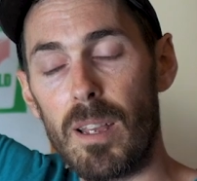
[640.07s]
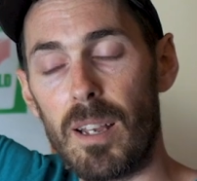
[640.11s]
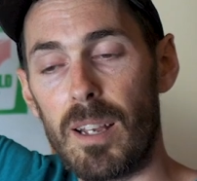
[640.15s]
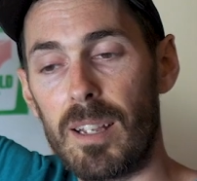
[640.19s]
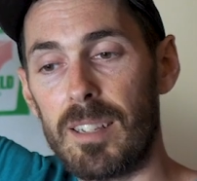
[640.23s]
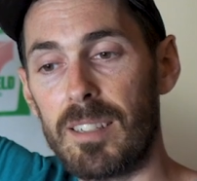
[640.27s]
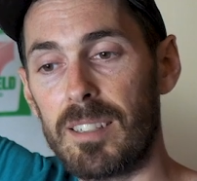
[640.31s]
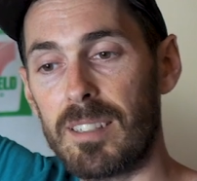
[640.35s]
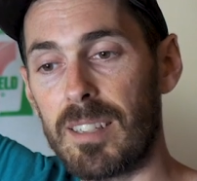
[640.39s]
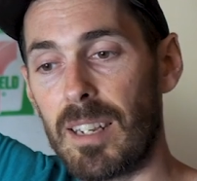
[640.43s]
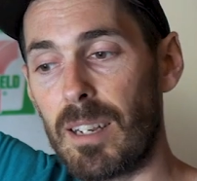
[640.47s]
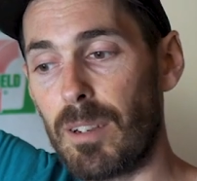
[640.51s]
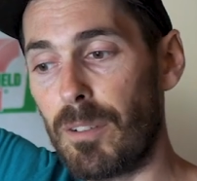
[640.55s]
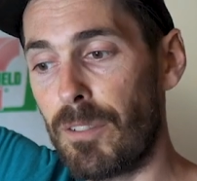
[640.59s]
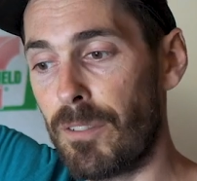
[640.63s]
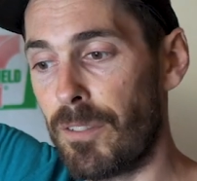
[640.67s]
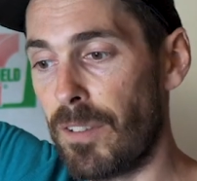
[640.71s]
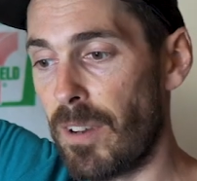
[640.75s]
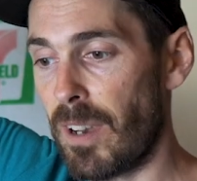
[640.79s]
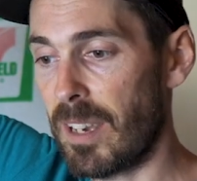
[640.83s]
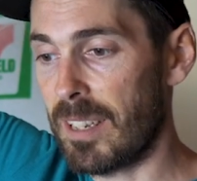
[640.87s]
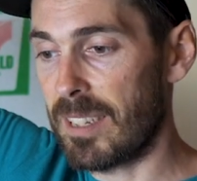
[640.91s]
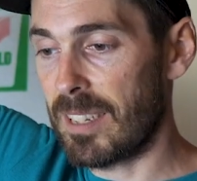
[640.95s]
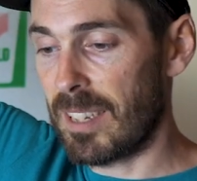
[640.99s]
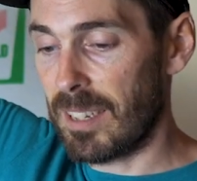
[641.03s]
And instead of
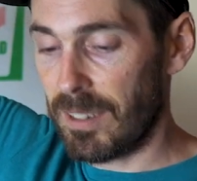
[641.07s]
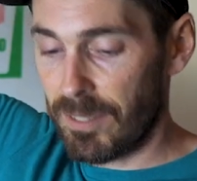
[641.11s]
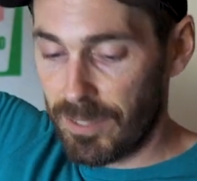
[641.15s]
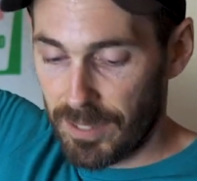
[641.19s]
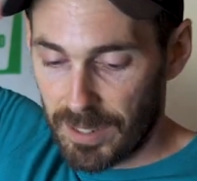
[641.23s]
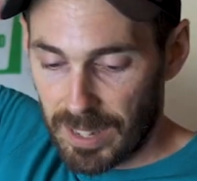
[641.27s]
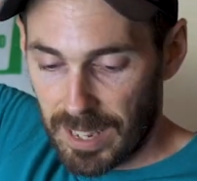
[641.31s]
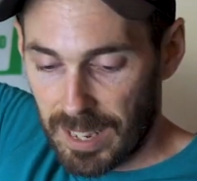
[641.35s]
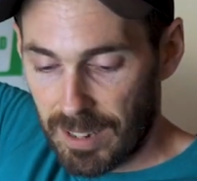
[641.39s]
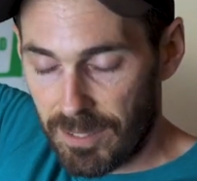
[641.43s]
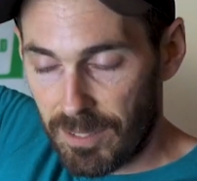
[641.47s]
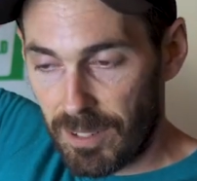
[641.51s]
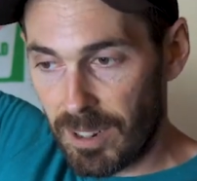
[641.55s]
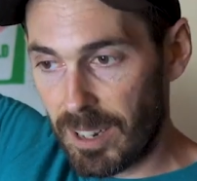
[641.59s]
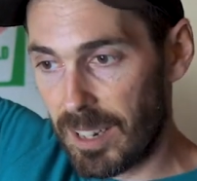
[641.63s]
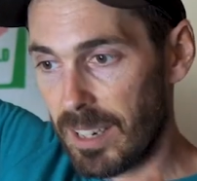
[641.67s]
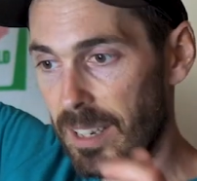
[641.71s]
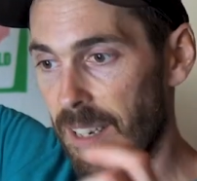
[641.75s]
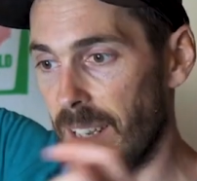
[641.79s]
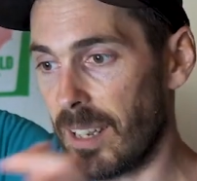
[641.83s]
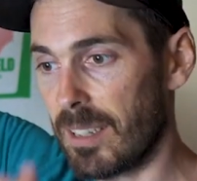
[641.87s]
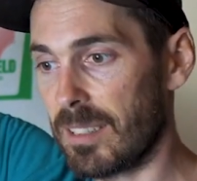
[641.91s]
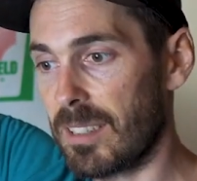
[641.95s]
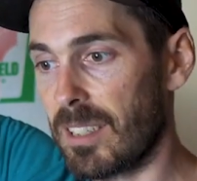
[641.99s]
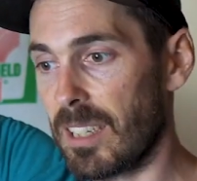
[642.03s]
fighting for that right
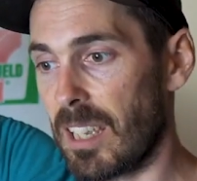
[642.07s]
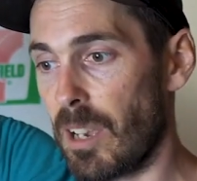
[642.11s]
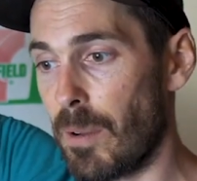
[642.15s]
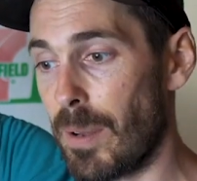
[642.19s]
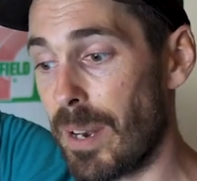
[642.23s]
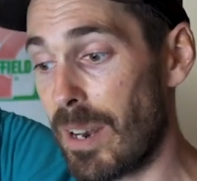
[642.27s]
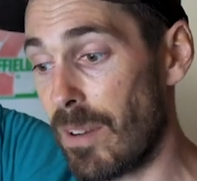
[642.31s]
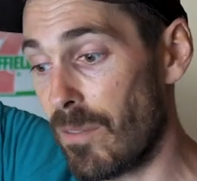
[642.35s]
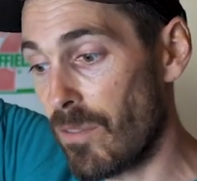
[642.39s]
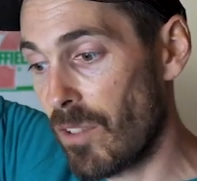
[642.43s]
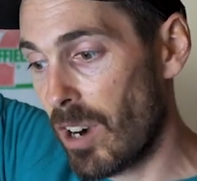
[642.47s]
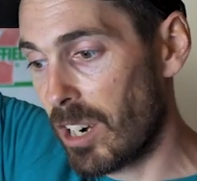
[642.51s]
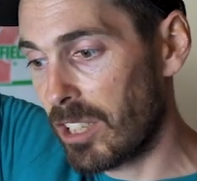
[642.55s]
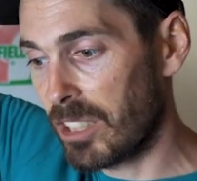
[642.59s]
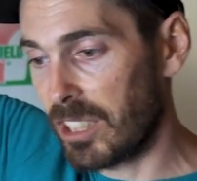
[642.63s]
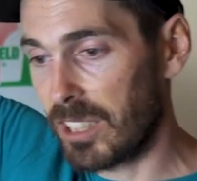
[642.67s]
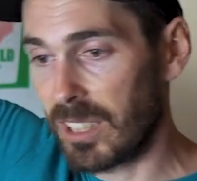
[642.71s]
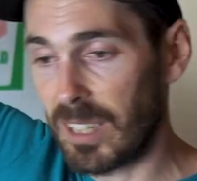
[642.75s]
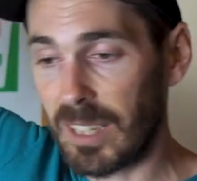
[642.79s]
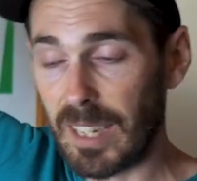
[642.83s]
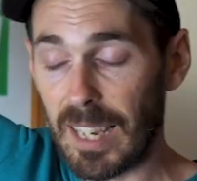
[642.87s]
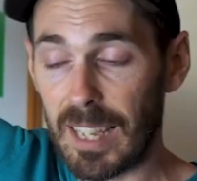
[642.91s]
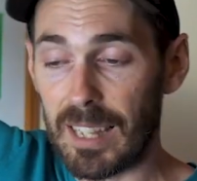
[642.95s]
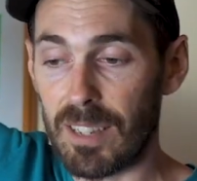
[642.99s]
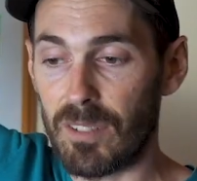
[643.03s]
nut to go in and
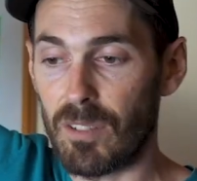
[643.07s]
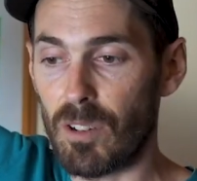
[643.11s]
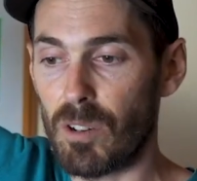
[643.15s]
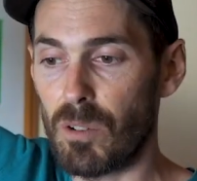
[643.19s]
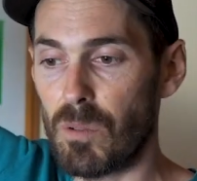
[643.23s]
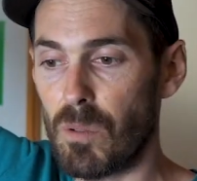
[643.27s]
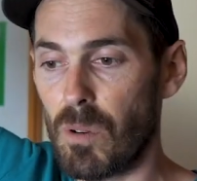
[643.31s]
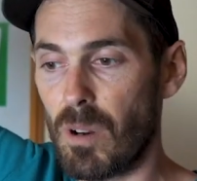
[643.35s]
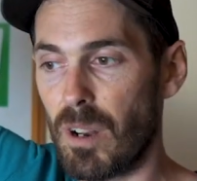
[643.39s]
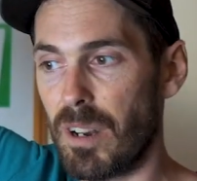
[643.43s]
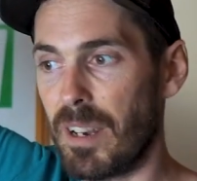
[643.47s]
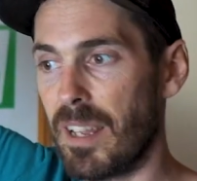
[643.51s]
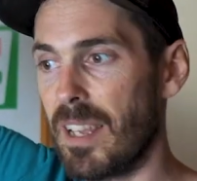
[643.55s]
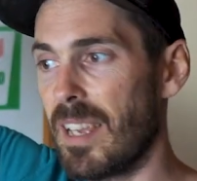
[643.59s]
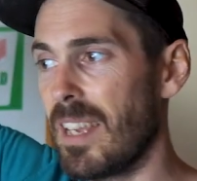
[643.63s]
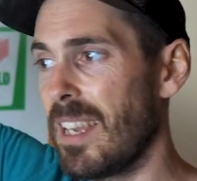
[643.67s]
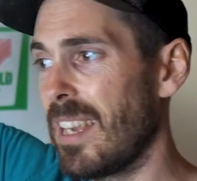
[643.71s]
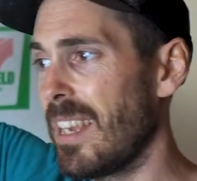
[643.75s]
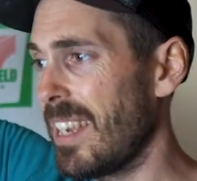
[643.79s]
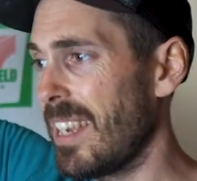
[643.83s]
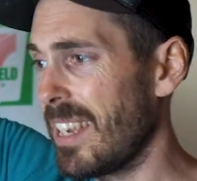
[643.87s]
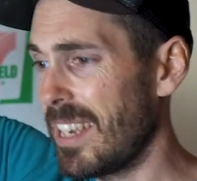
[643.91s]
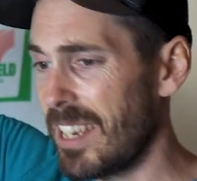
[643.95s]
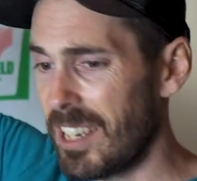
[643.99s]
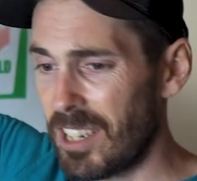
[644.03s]
rushing and getting the wrong one,
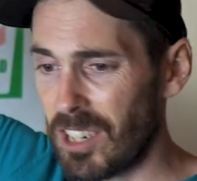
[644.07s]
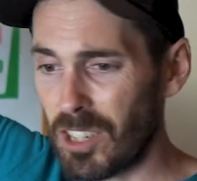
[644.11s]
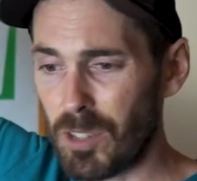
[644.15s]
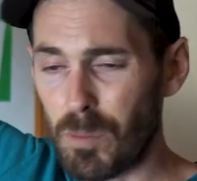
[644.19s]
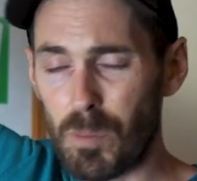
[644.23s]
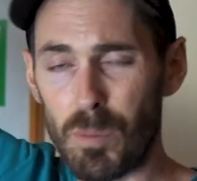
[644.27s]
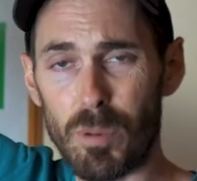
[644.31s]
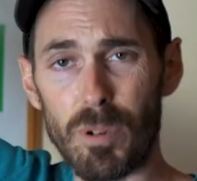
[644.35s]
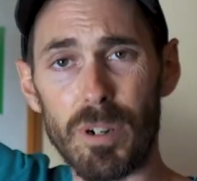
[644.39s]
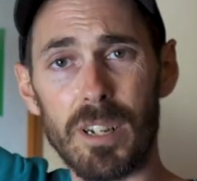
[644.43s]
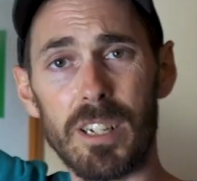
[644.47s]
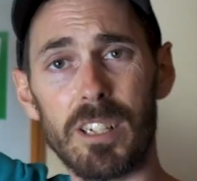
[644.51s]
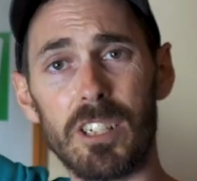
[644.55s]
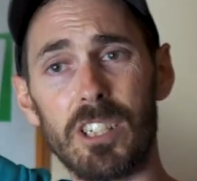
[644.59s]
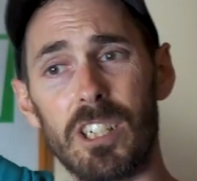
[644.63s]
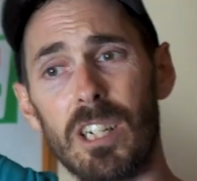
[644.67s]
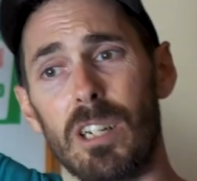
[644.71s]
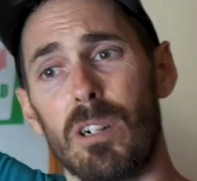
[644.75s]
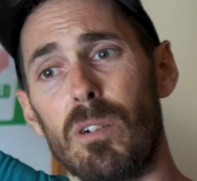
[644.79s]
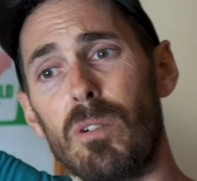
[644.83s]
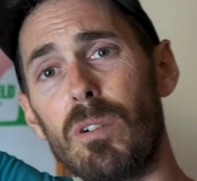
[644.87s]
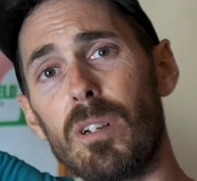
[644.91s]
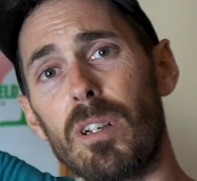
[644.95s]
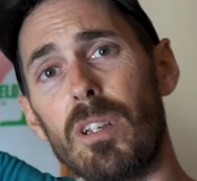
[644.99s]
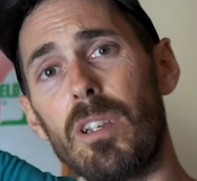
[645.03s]
you're just pretty
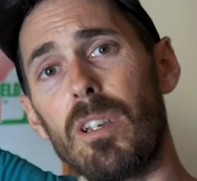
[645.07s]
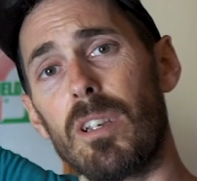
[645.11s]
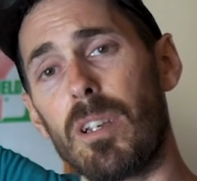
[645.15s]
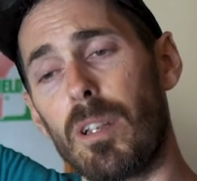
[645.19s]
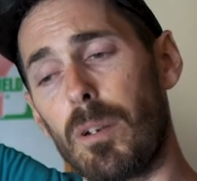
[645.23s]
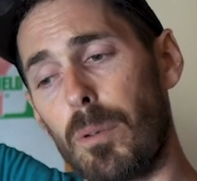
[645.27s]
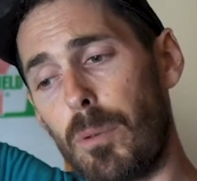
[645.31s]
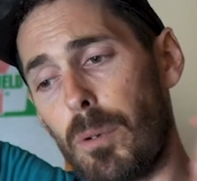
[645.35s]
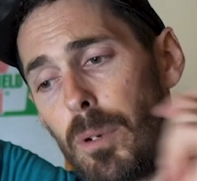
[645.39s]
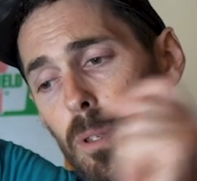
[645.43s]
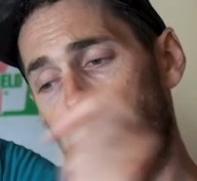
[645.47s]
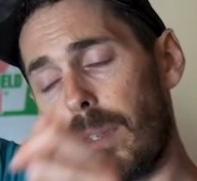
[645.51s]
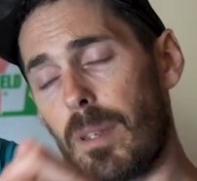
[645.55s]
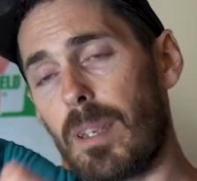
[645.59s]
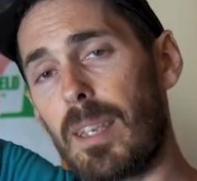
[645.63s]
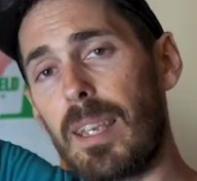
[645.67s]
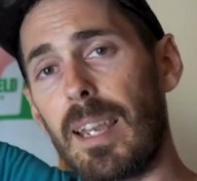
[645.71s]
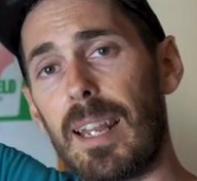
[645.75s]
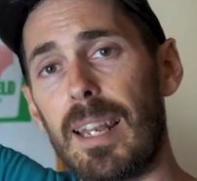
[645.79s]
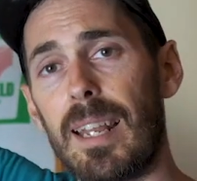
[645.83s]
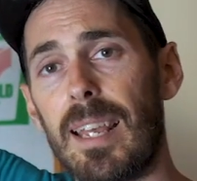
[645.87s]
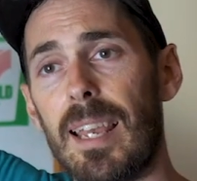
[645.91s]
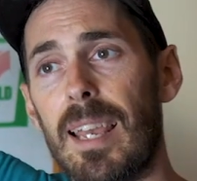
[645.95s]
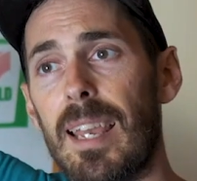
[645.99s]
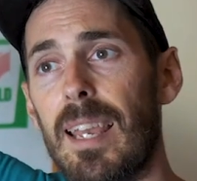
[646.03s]
chilled and you can
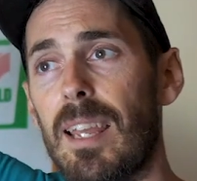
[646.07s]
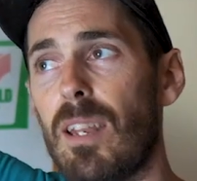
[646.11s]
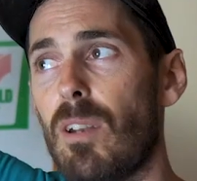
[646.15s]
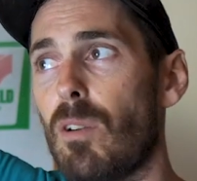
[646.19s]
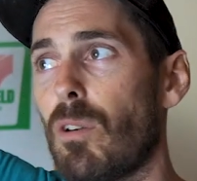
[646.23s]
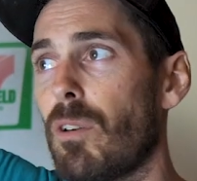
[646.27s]
get it in.